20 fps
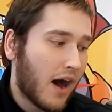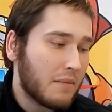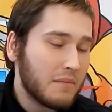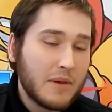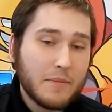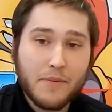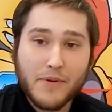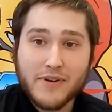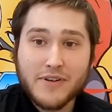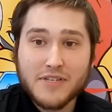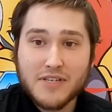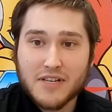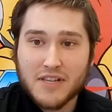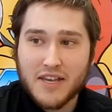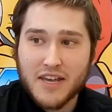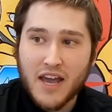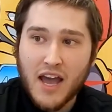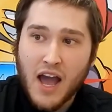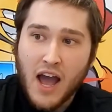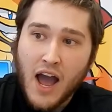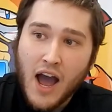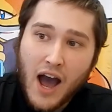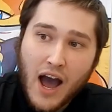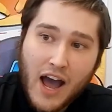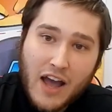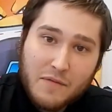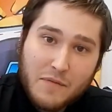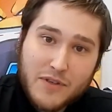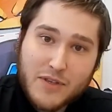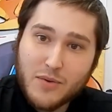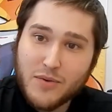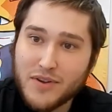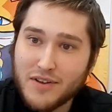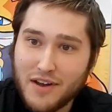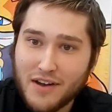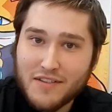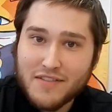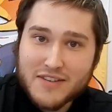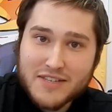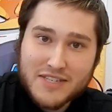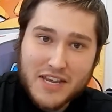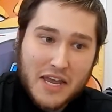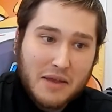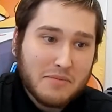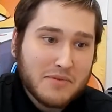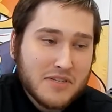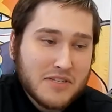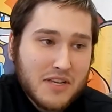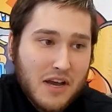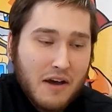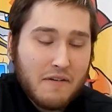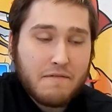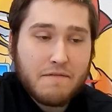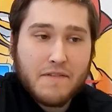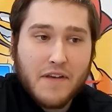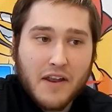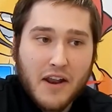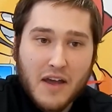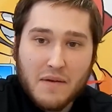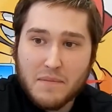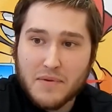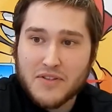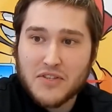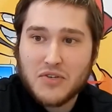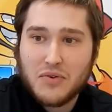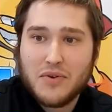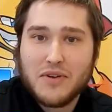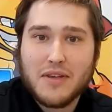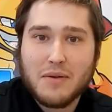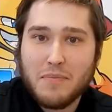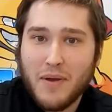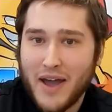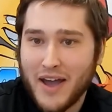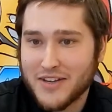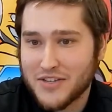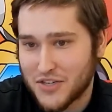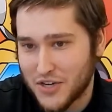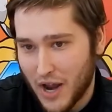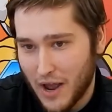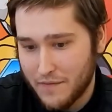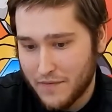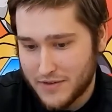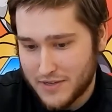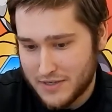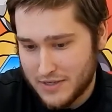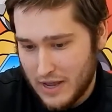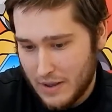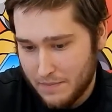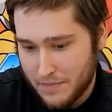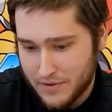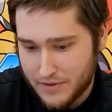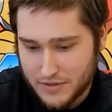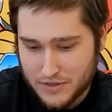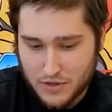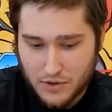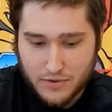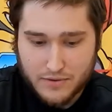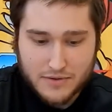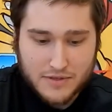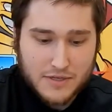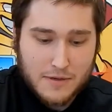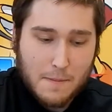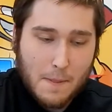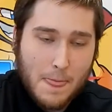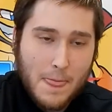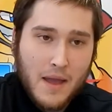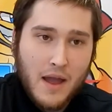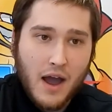Me personally, I've been doing a lot of the same stuff that I've been doing in past Joffice episodes.